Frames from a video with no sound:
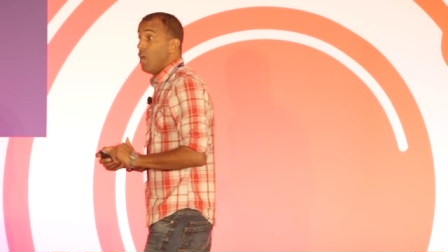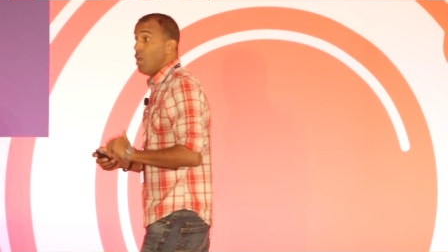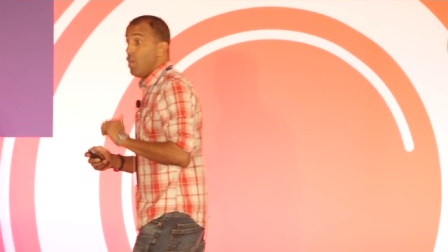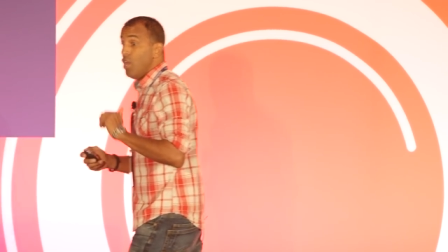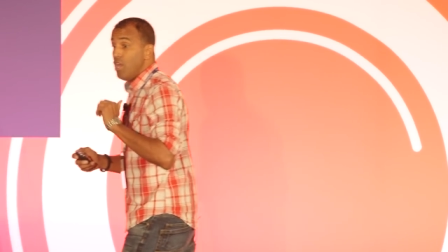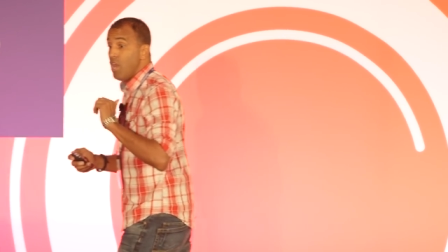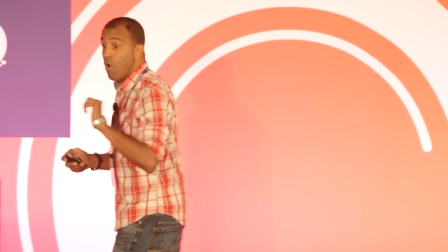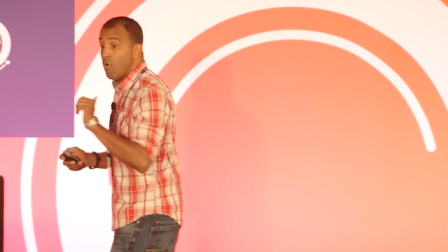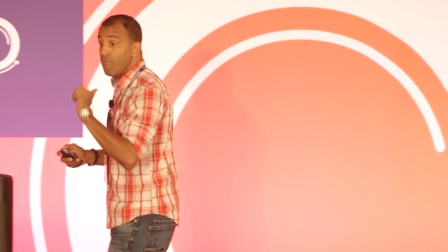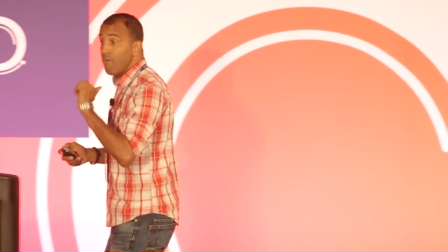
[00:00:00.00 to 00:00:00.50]

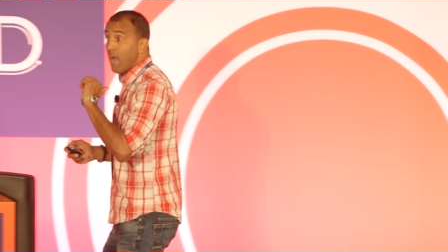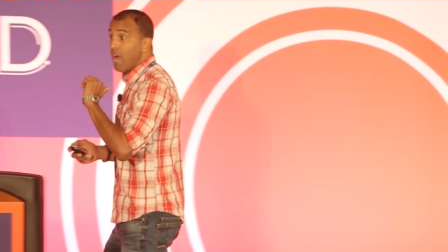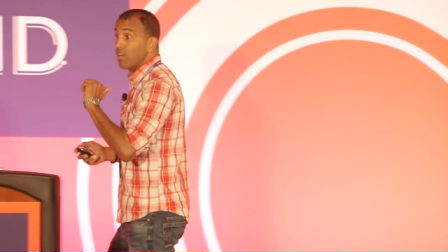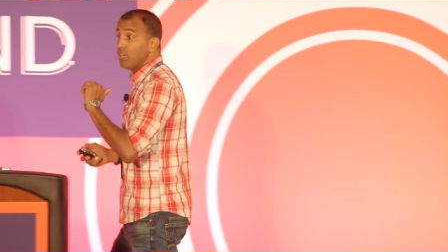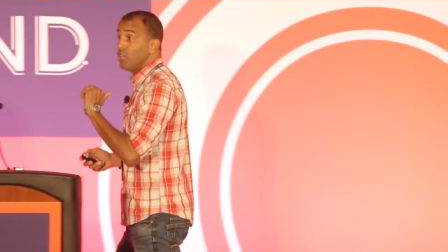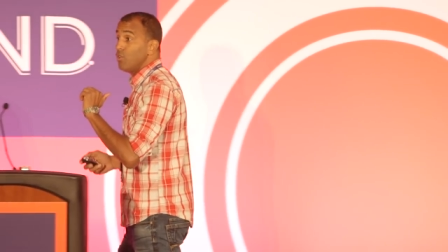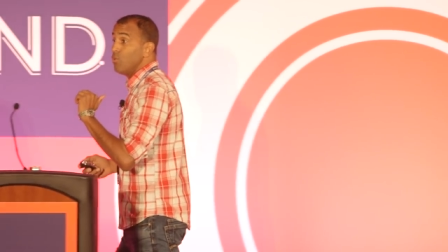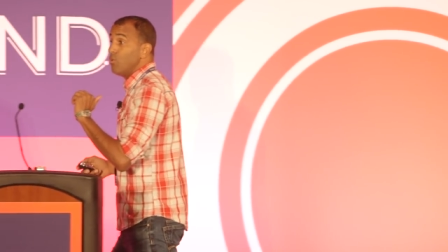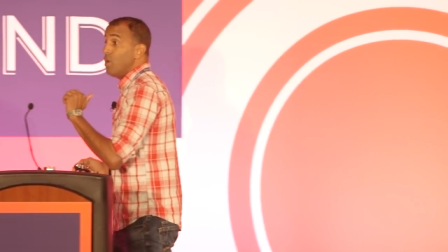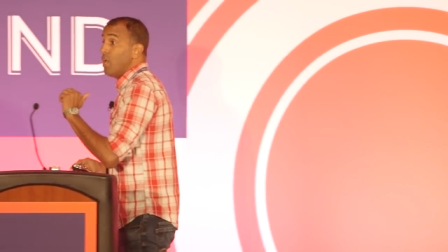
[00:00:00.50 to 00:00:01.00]
no
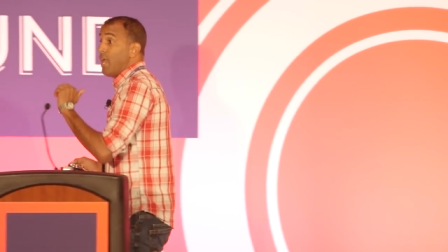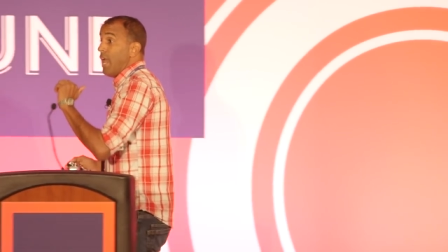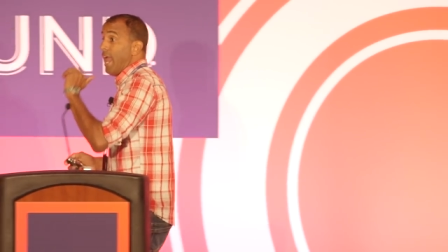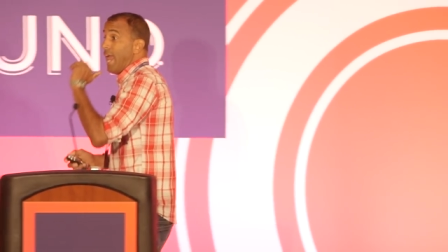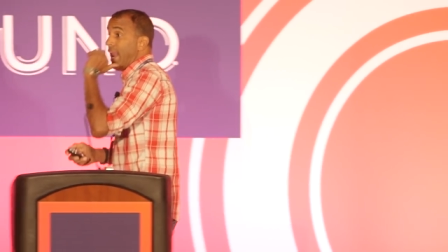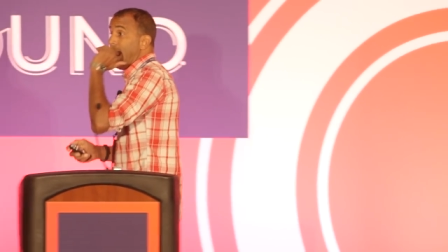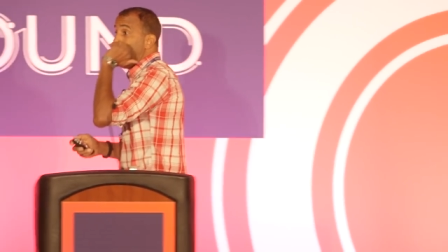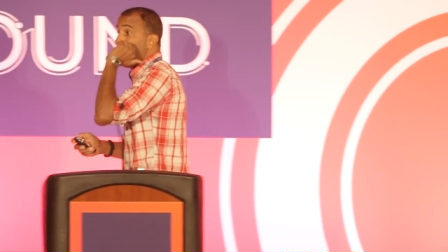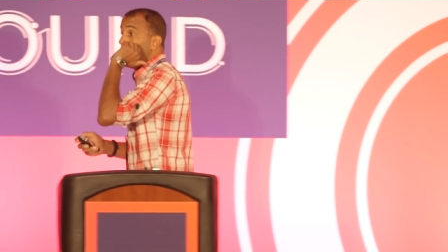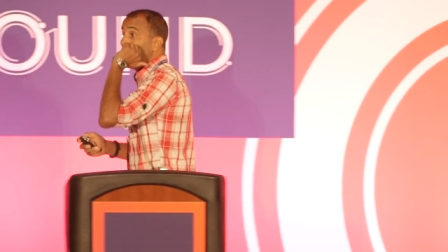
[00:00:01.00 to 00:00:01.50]
value,
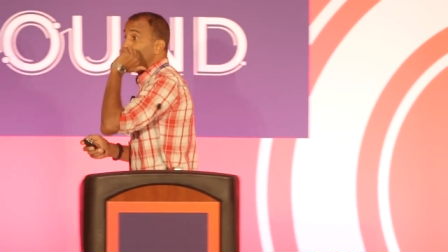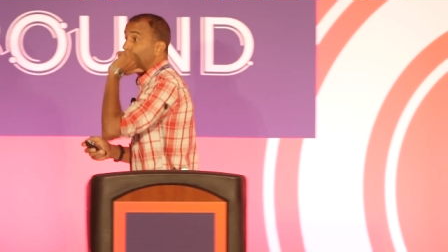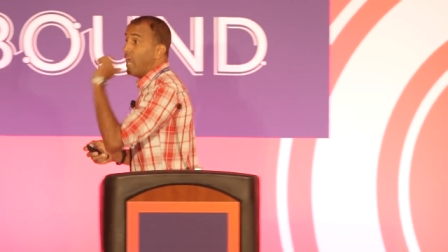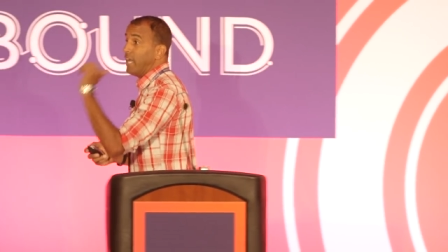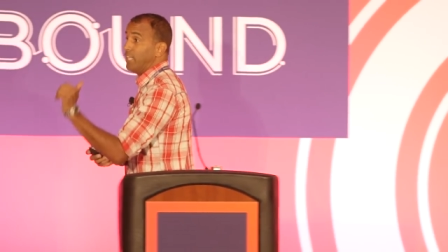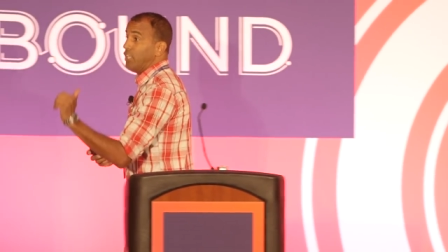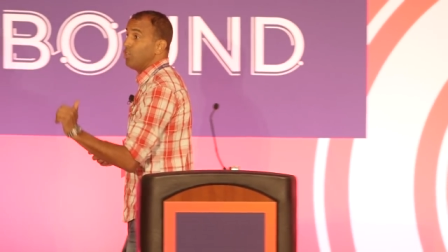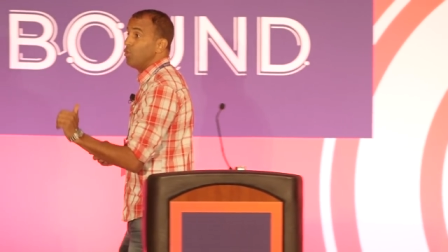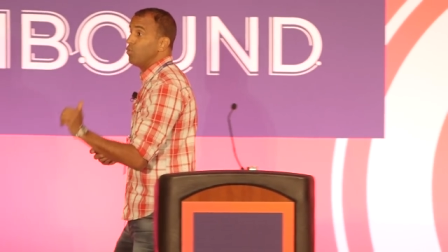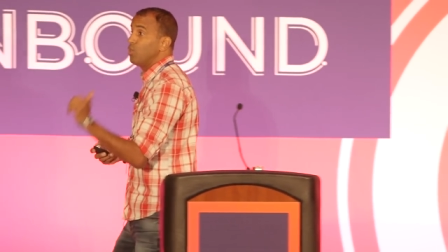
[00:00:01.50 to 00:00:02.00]
and I don't
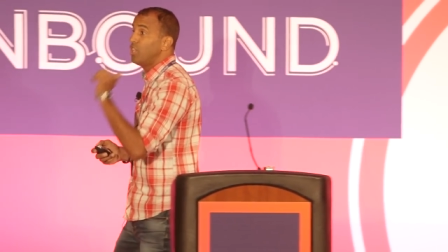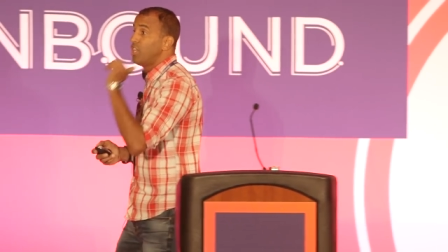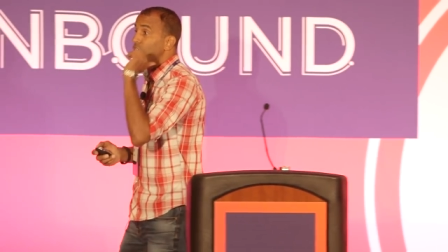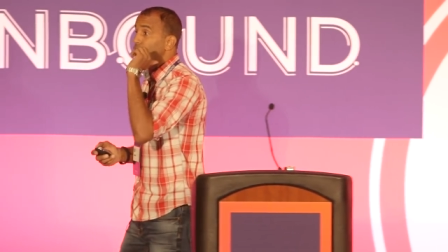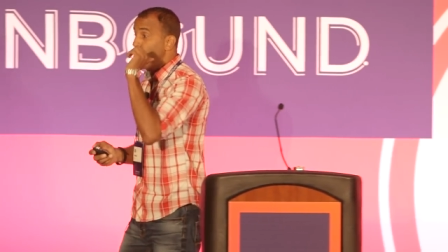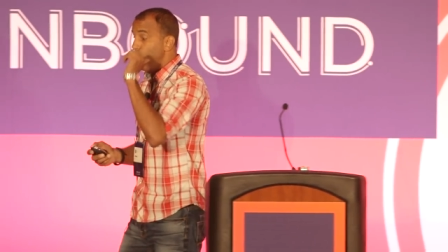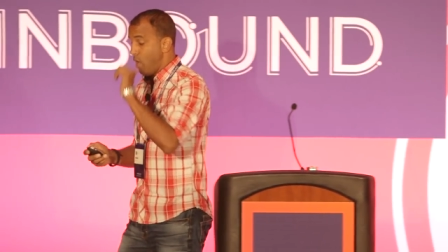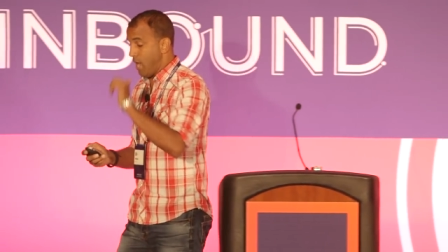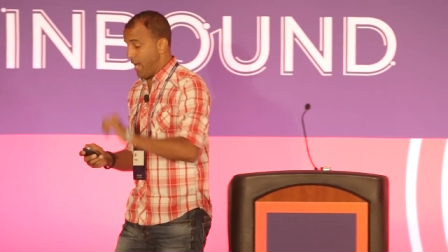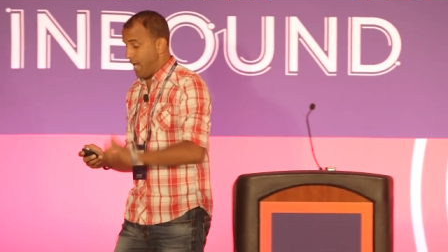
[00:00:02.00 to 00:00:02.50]
like you.
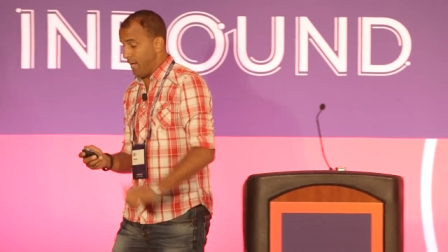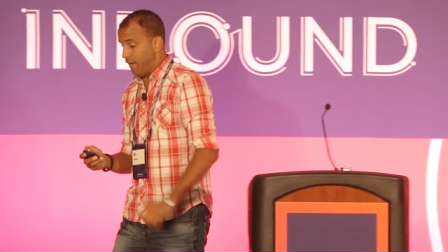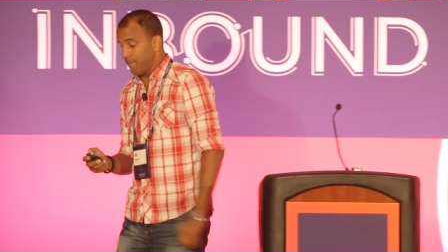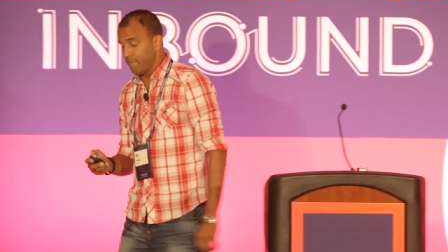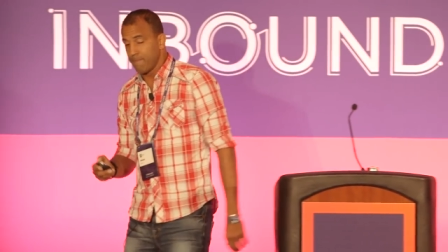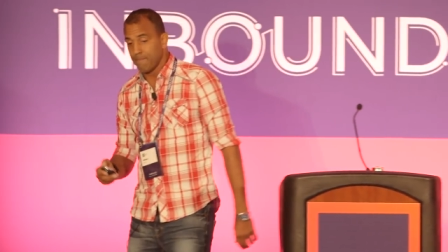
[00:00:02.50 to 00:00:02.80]
Get away.